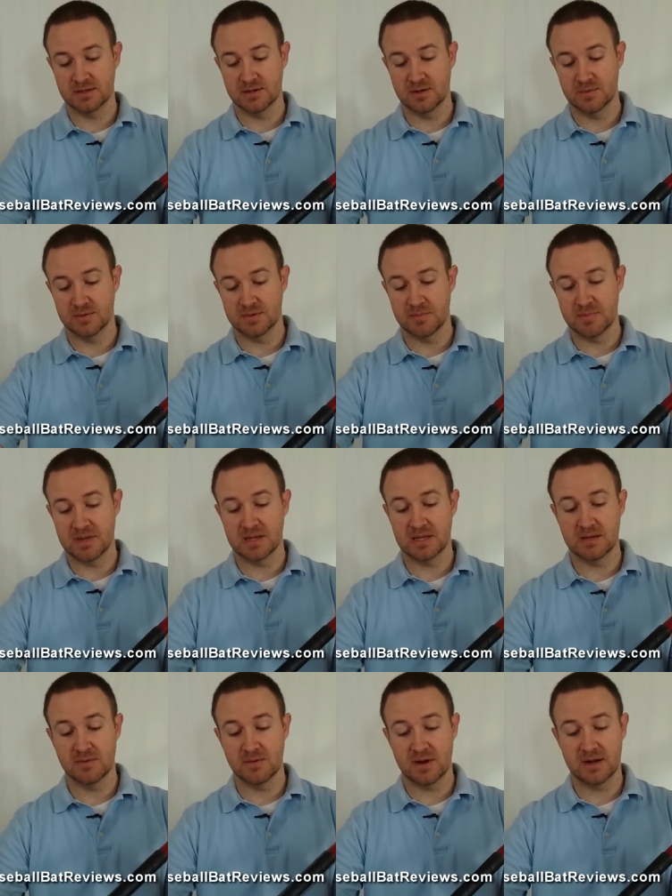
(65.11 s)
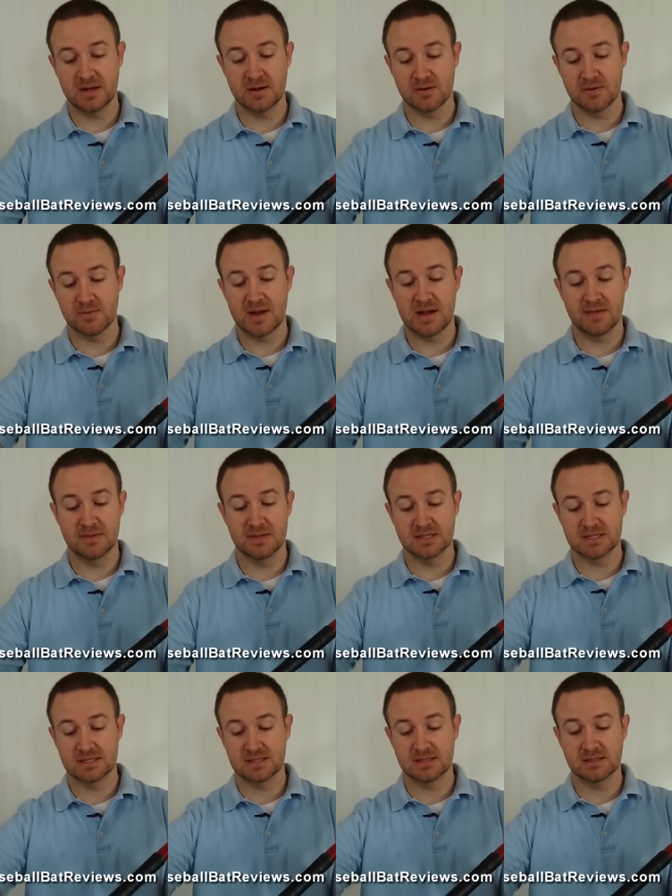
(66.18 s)
you know, with your pinky right here around
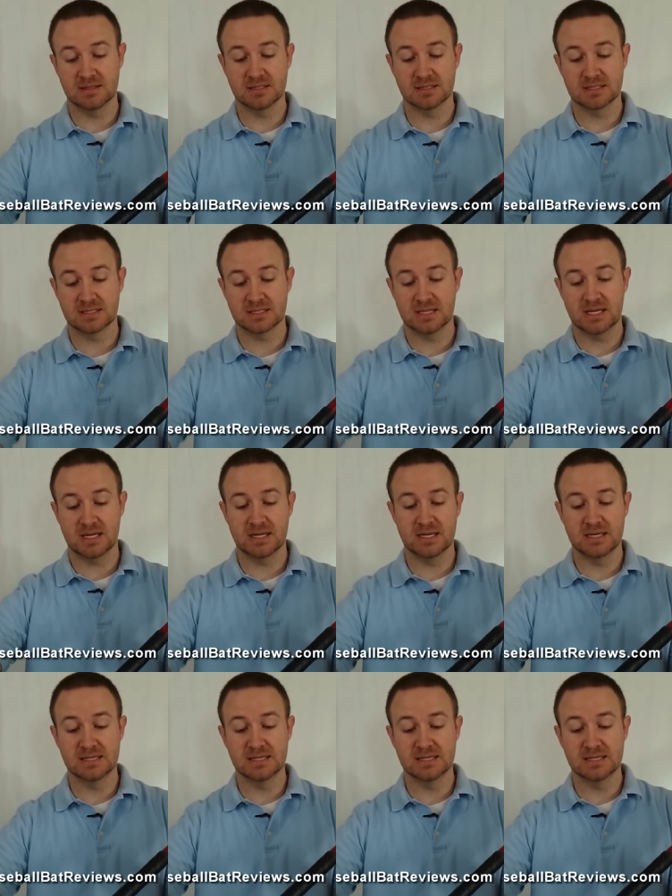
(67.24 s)
this this uh,